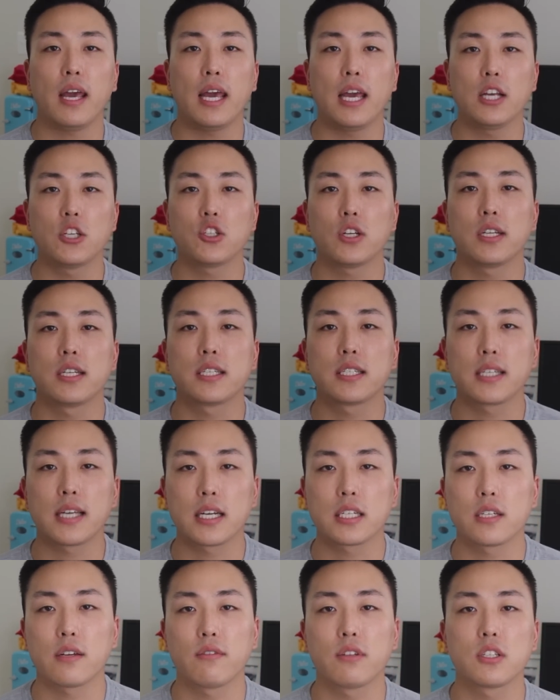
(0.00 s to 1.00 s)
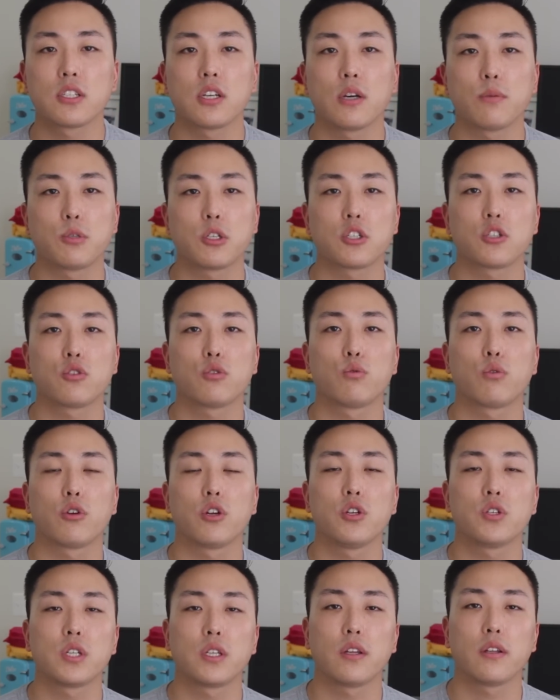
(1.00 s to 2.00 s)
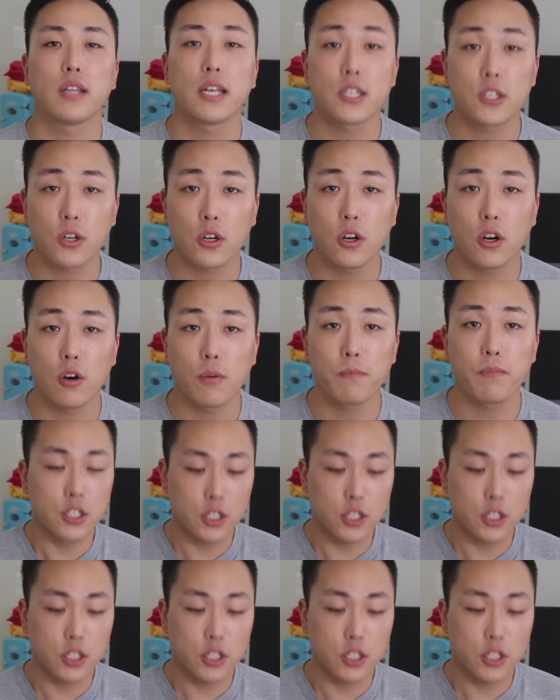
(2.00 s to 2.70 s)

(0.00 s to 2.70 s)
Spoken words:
age and sex of the subjects who were using the laser comb.